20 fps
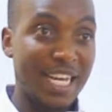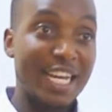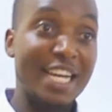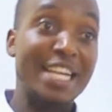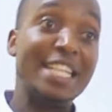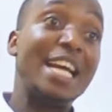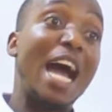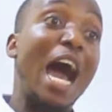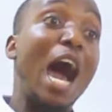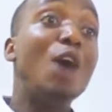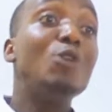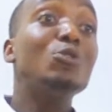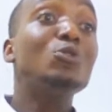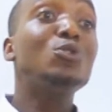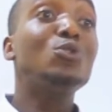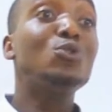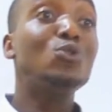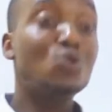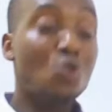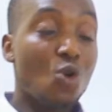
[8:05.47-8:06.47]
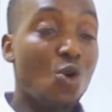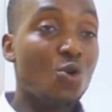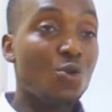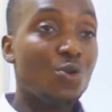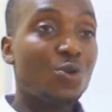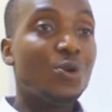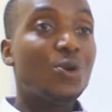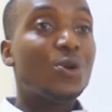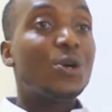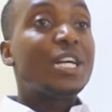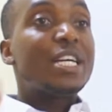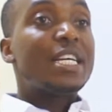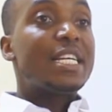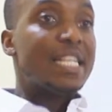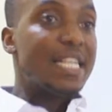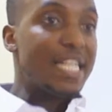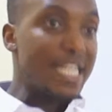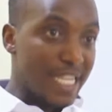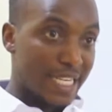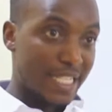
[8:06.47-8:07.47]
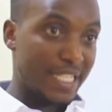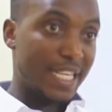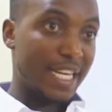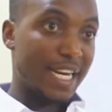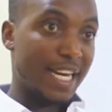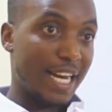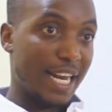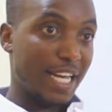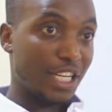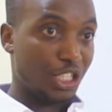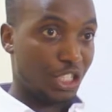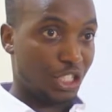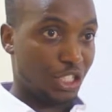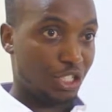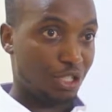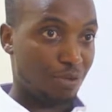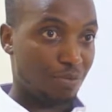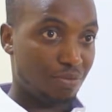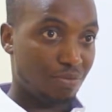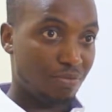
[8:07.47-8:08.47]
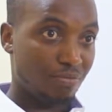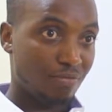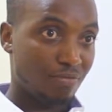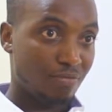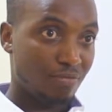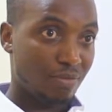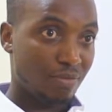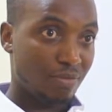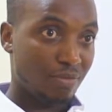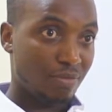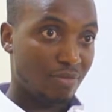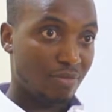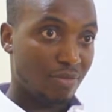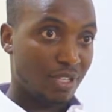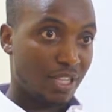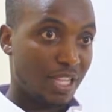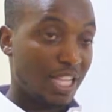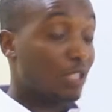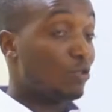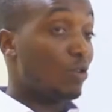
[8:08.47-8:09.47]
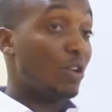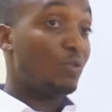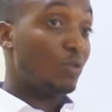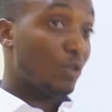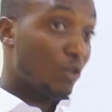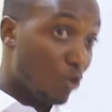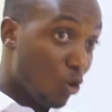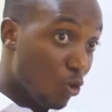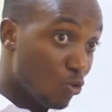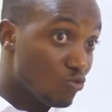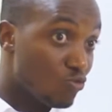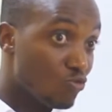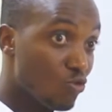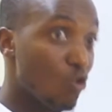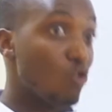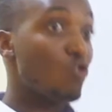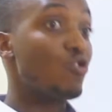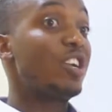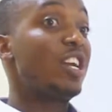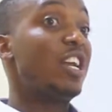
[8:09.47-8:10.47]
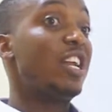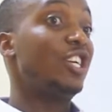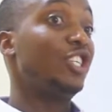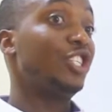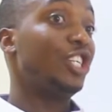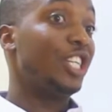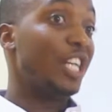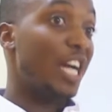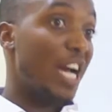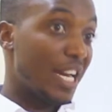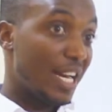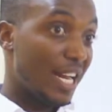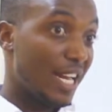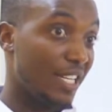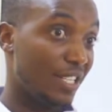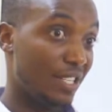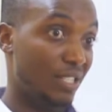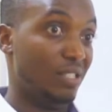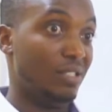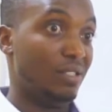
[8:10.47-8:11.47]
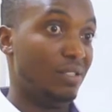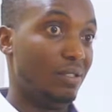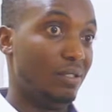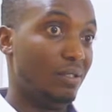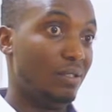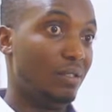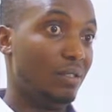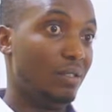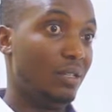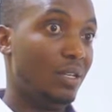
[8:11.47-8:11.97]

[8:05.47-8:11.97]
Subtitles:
And how strong is the relationship? That's what we call correlation analysis.